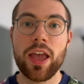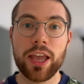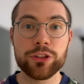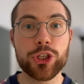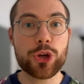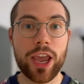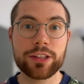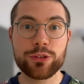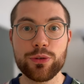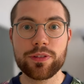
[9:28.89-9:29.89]
And you can
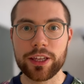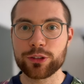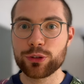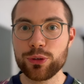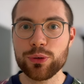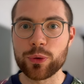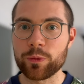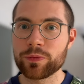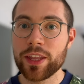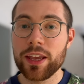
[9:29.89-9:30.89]
do that too.
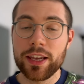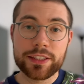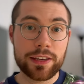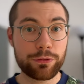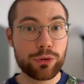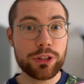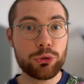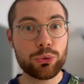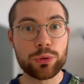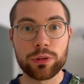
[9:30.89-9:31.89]
It's a free
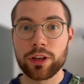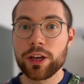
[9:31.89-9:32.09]
tool.